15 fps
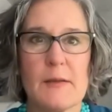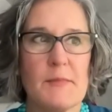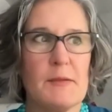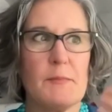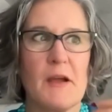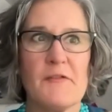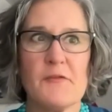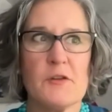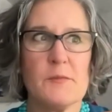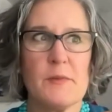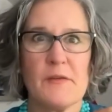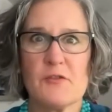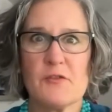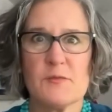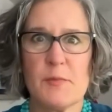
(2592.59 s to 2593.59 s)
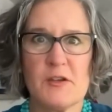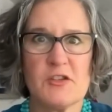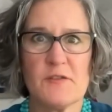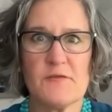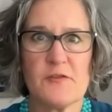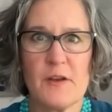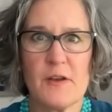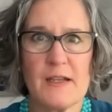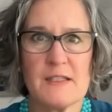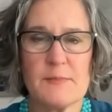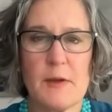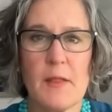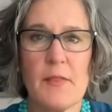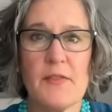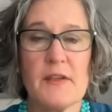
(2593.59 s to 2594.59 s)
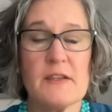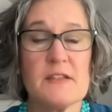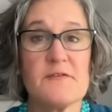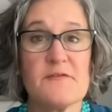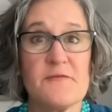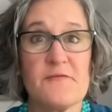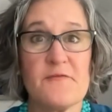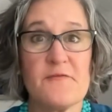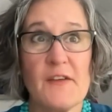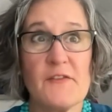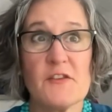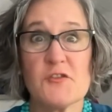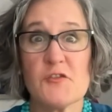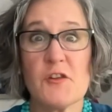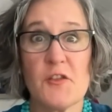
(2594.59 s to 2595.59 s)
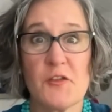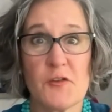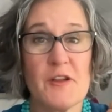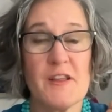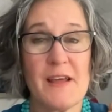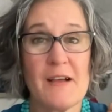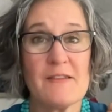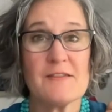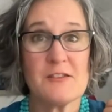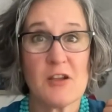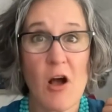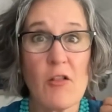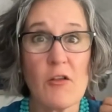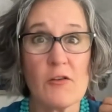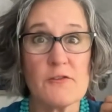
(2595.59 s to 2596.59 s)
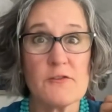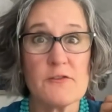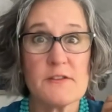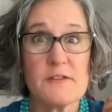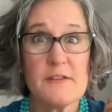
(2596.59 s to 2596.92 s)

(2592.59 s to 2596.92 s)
I mean, my food and beverage budget for next month is five hundred and thirty thousand dollars